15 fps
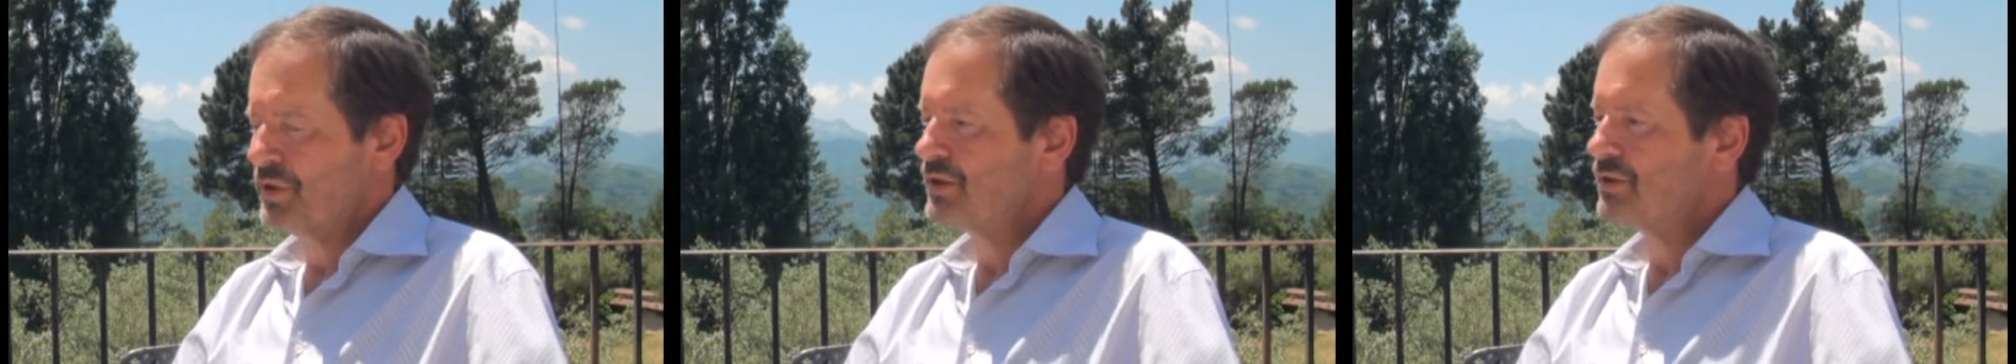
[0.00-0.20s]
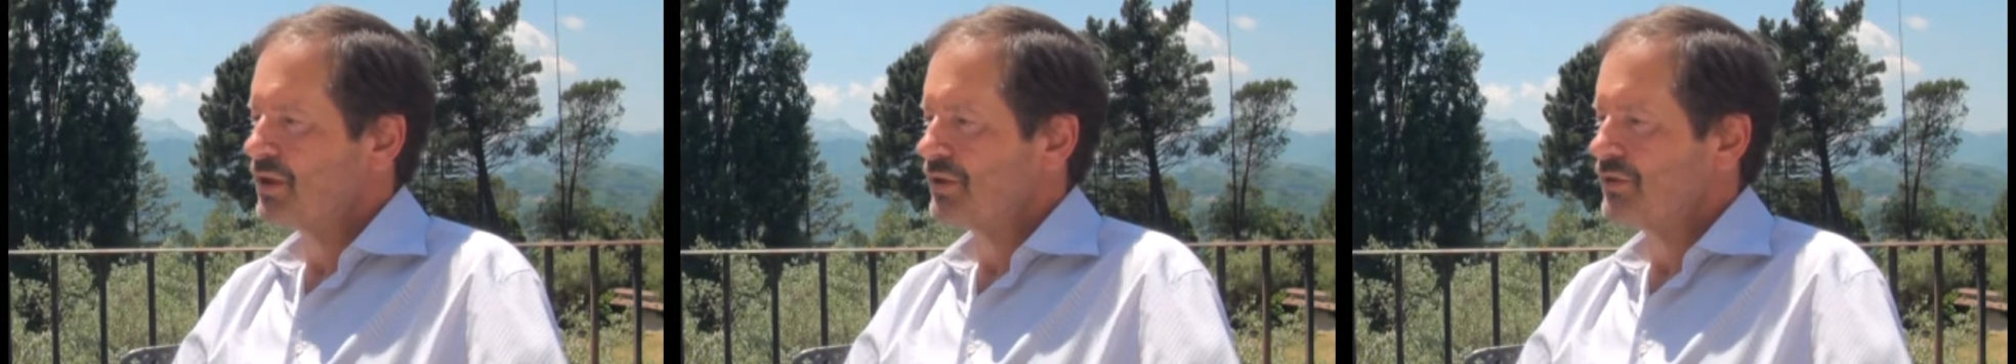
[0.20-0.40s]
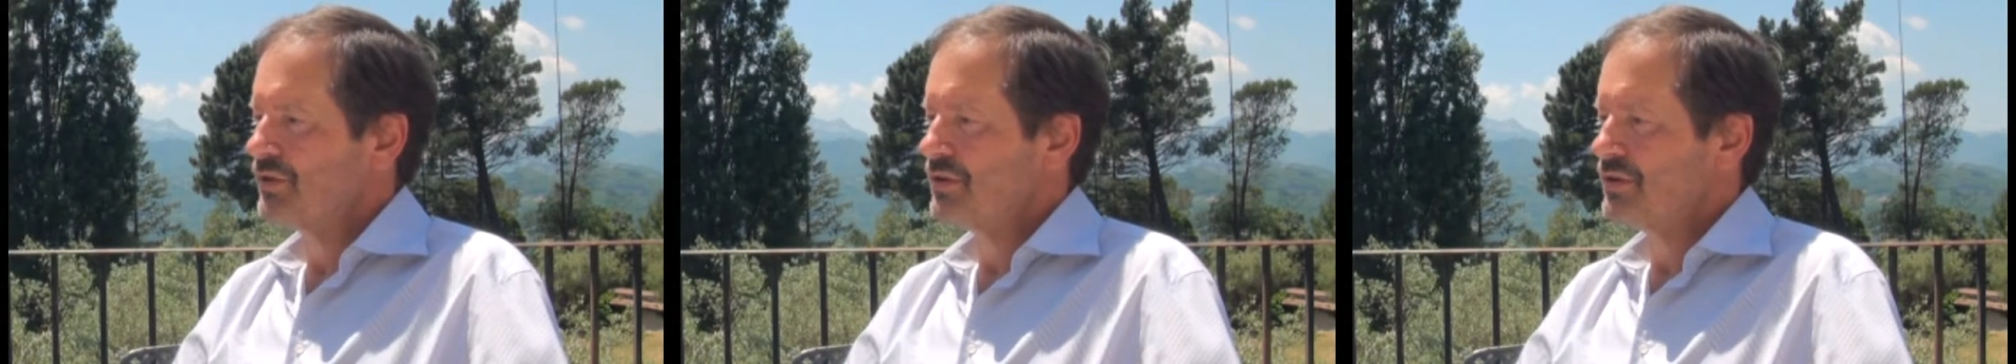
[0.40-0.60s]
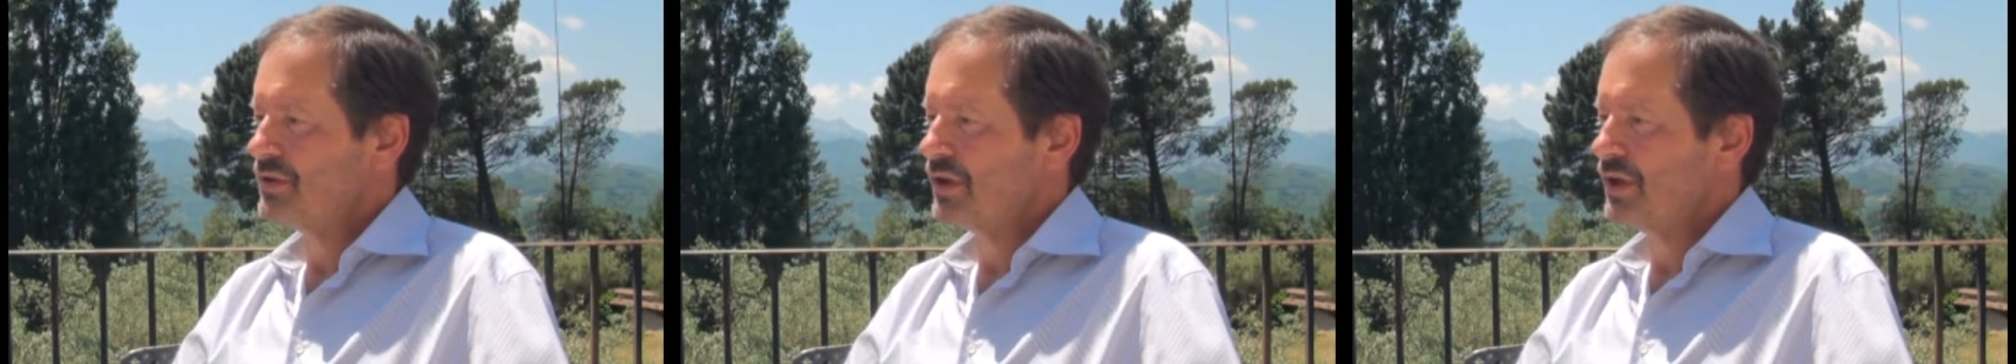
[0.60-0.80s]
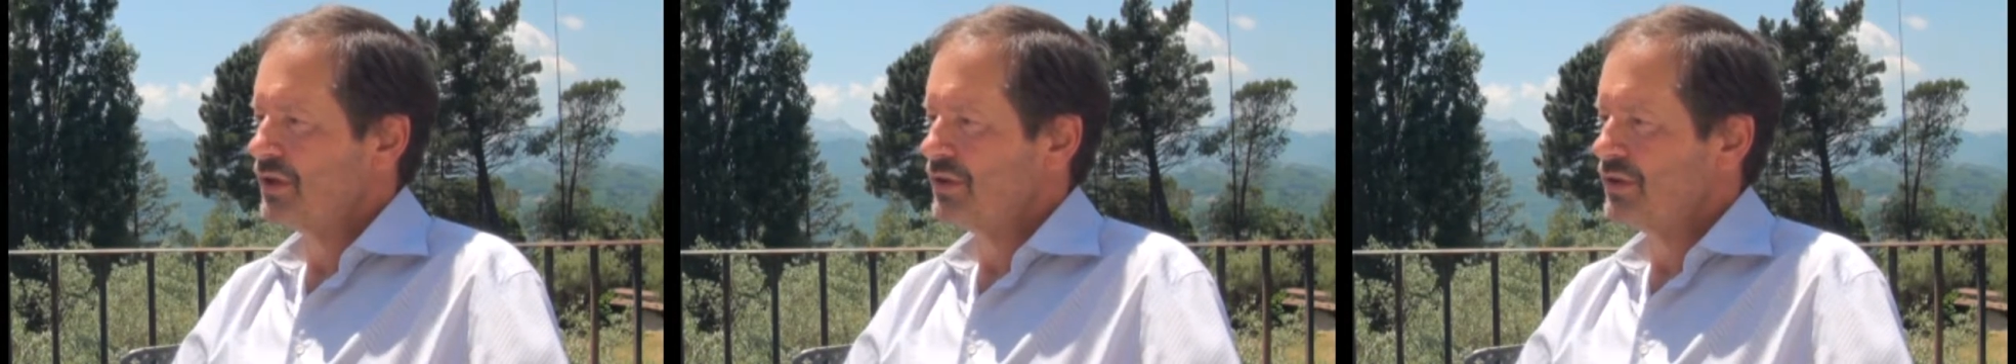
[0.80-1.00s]
mid
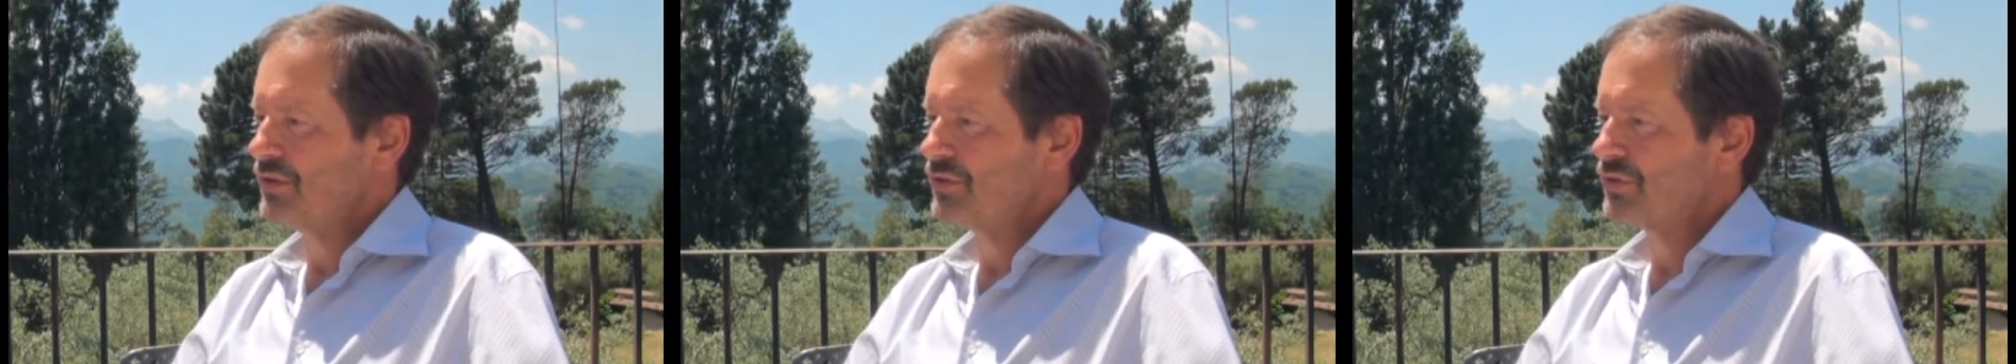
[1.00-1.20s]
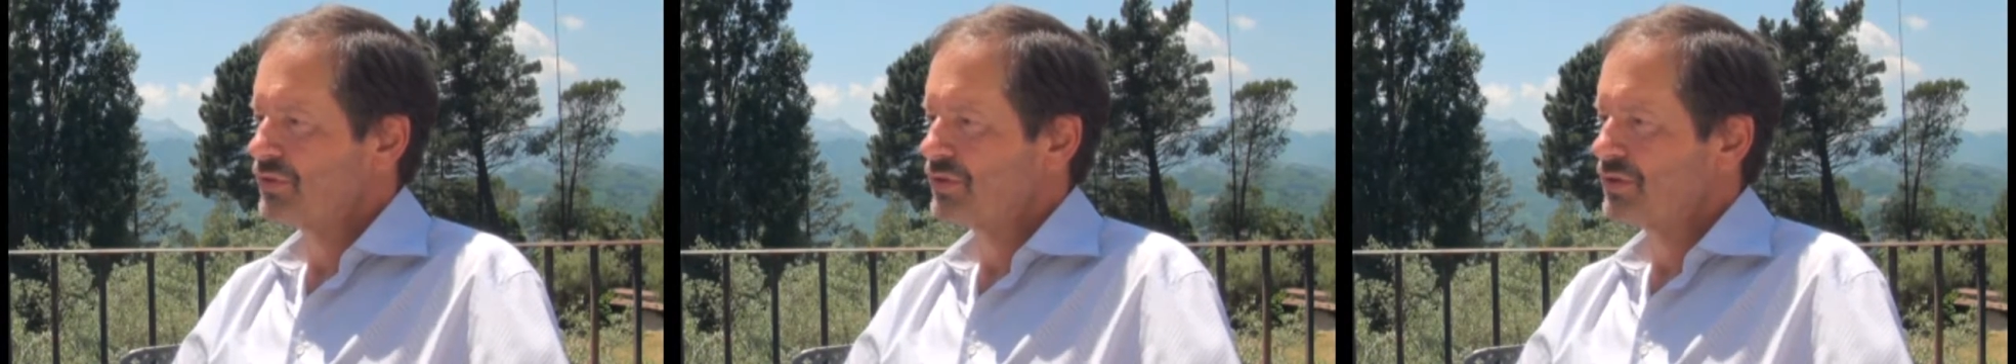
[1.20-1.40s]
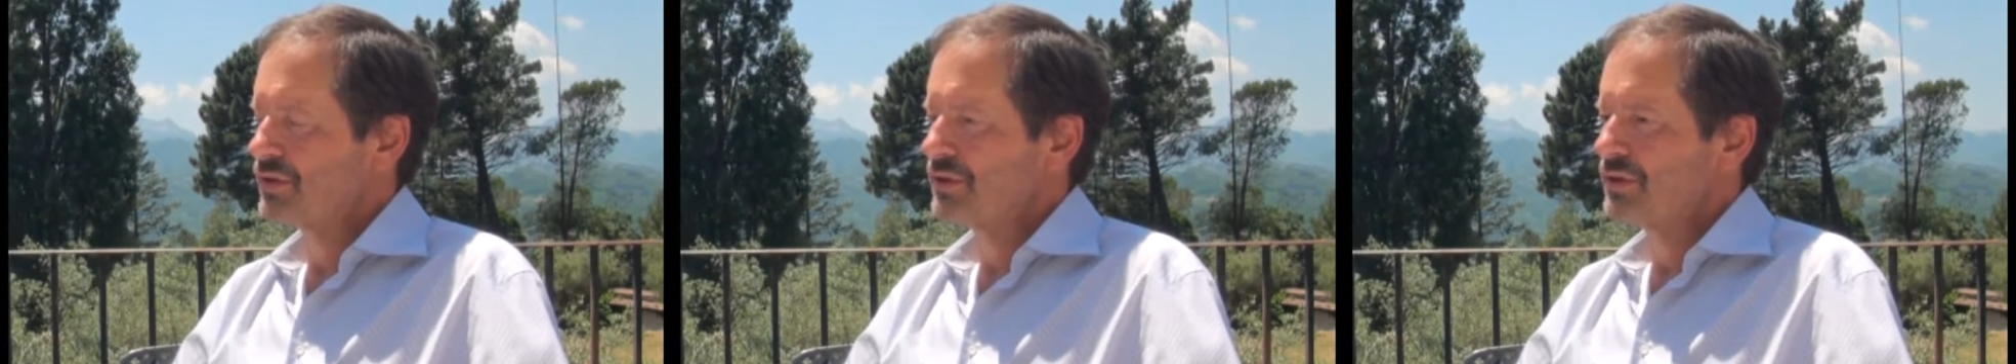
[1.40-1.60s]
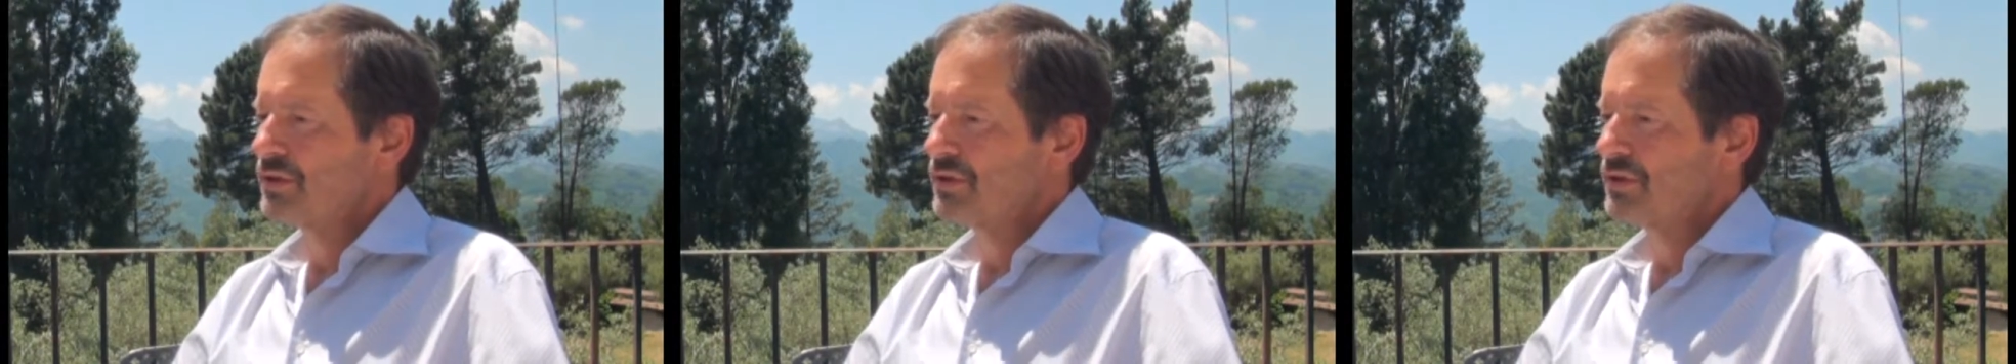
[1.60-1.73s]
1990s